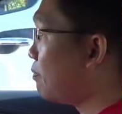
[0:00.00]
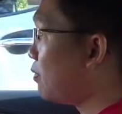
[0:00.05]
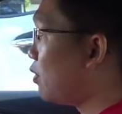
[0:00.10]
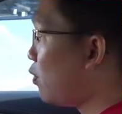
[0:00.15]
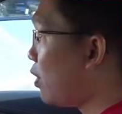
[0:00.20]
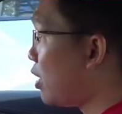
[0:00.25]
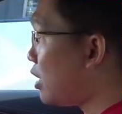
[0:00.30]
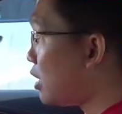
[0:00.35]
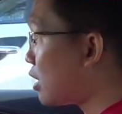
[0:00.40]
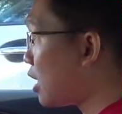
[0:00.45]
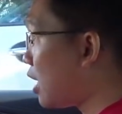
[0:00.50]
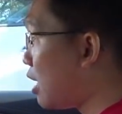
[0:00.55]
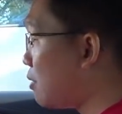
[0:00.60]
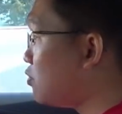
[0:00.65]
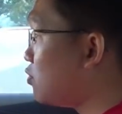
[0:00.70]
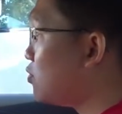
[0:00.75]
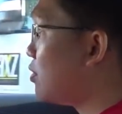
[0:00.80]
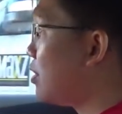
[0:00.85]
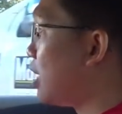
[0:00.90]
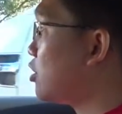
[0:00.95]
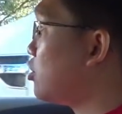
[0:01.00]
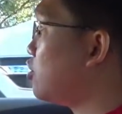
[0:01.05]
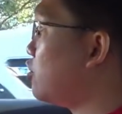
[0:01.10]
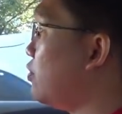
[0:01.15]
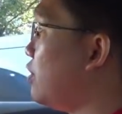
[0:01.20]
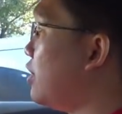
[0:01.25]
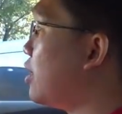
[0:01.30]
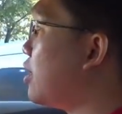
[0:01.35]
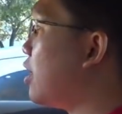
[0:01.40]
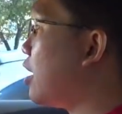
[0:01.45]
when it comes to
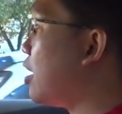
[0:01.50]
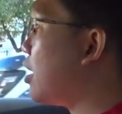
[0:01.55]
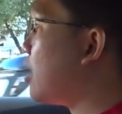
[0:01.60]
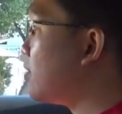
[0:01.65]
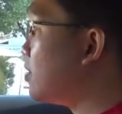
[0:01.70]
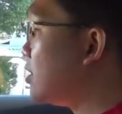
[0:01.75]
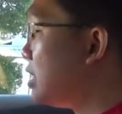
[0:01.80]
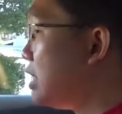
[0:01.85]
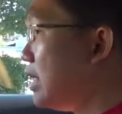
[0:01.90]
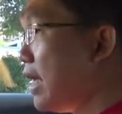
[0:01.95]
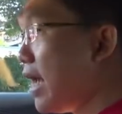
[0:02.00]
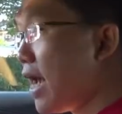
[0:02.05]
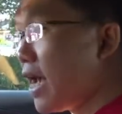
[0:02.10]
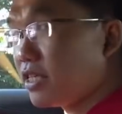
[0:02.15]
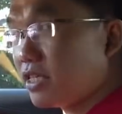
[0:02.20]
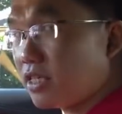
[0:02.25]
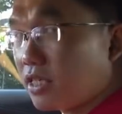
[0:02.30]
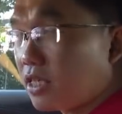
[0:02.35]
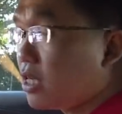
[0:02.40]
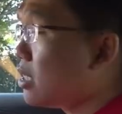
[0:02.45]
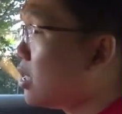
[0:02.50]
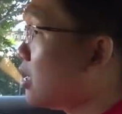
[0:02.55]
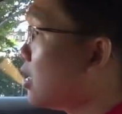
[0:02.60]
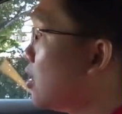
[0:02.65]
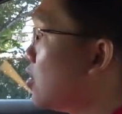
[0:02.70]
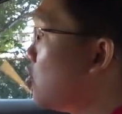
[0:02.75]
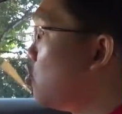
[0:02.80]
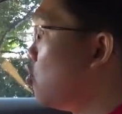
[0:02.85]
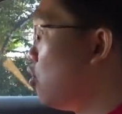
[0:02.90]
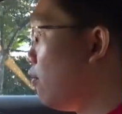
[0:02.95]
luxury cars, yes,
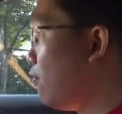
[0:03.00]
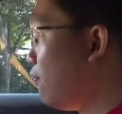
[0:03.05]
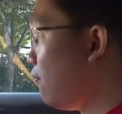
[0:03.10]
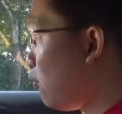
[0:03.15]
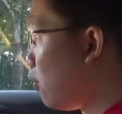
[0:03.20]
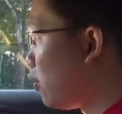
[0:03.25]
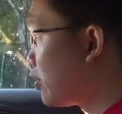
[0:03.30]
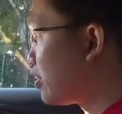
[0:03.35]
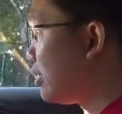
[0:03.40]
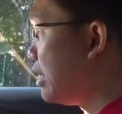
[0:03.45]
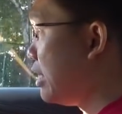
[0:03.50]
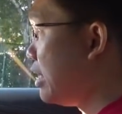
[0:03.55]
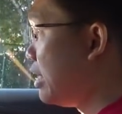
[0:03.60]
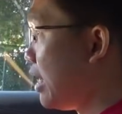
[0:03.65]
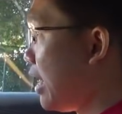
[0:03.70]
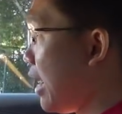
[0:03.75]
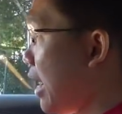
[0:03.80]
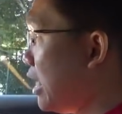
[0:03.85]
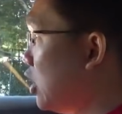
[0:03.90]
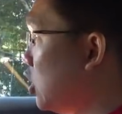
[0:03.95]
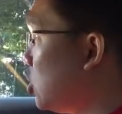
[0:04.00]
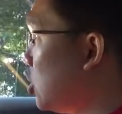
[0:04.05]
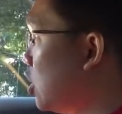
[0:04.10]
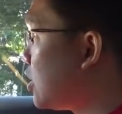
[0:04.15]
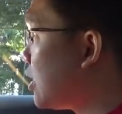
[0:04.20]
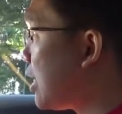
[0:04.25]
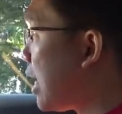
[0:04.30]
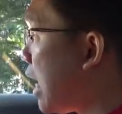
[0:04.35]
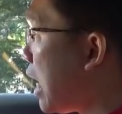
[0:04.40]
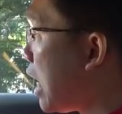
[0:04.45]
your 4-cylinder
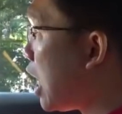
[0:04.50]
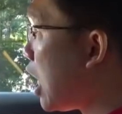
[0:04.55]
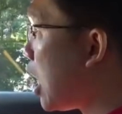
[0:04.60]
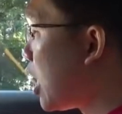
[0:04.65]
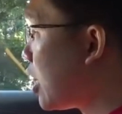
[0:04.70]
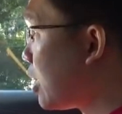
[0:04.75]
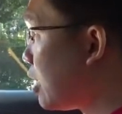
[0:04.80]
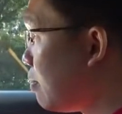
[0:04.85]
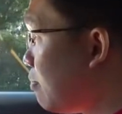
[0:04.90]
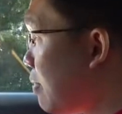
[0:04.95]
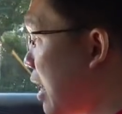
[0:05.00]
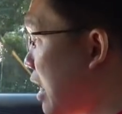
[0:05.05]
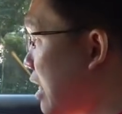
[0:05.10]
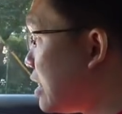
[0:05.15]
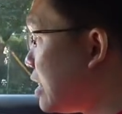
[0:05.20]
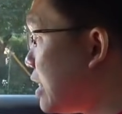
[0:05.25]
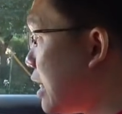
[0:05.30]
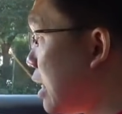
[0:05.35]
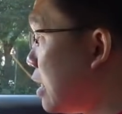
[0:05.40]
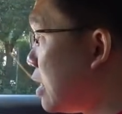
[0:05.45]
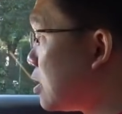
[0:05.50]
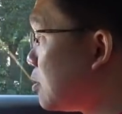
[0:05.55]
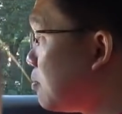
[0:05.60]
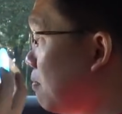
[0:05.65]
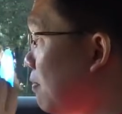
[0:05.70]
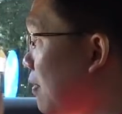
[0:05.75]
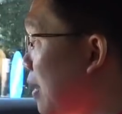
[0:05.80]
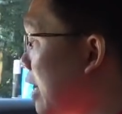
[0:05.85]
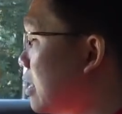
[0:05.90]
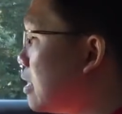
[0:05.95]
engines are the main sellers,
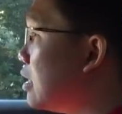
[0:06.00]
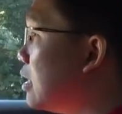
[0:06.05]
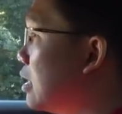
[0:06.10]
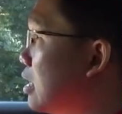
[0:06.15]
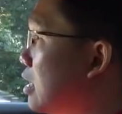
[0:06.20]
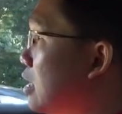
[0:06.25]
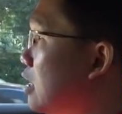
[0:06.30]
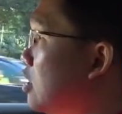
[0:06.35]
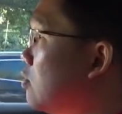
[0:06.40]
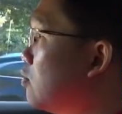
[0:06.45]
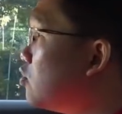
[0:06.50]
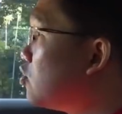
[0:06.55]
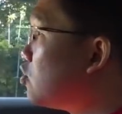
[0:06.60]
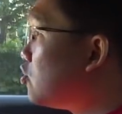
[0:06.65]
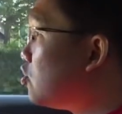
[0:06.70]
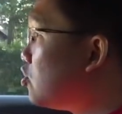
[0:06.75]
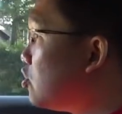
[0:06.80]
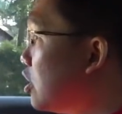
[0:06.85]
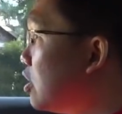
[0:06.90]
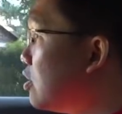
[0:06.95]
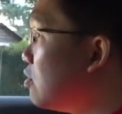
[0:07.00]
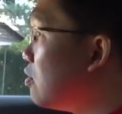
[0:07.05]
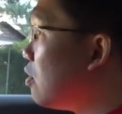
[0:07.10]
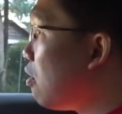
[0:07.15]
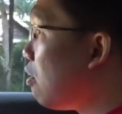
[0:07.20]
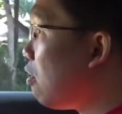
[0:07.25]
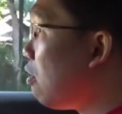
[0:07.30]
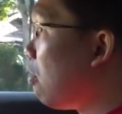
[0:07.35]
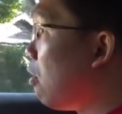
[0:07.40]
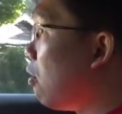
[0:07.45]
but you
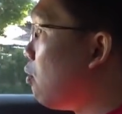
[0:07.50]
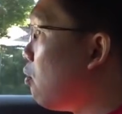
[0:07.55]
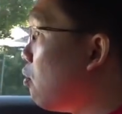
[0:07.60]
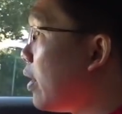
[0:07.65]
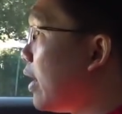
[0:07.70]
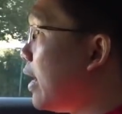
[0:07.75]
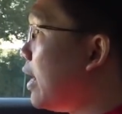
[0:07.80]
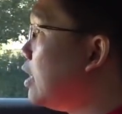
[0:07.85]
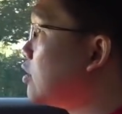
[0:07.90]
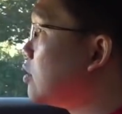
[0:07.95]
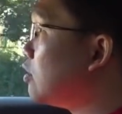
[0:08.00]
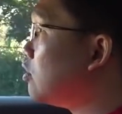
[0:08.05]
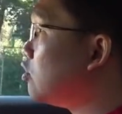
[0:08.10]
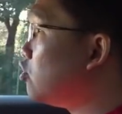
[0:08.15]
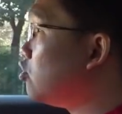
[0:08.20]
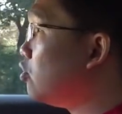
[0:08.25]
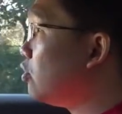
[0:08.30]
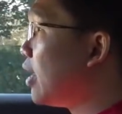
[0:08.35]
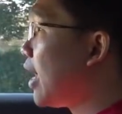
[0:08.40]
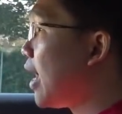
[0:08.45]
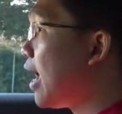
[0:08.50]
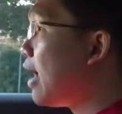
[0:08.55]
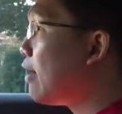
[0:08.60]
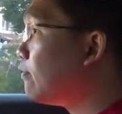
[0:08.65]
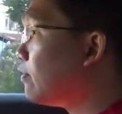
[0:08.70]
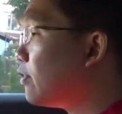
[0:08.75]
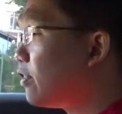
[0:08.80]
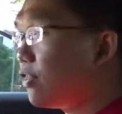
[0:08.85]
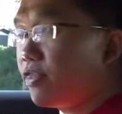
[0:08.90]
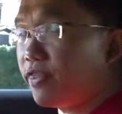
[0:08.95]
still always should
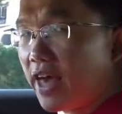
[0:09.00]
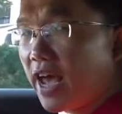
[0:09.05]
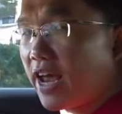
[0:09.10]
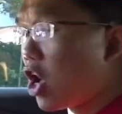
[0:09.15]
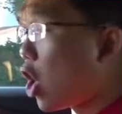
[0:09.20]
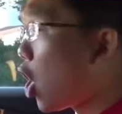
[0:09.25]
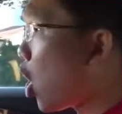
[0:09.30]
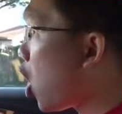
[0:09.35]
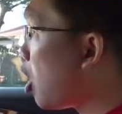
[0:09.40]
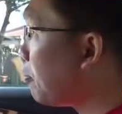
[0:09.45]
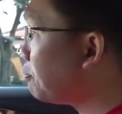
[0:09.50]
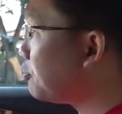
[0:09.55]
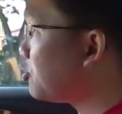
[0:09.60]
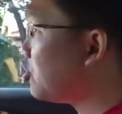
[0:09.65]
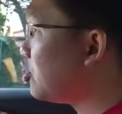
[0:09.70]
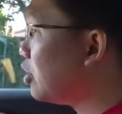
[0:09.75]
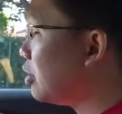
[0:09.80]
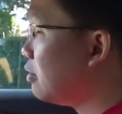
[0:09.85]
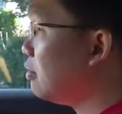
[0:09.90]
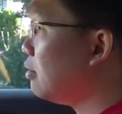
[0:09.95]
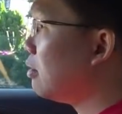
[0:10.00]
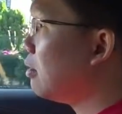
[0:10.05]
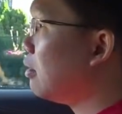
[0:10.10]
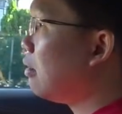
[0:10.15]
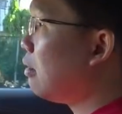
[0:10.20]
have that option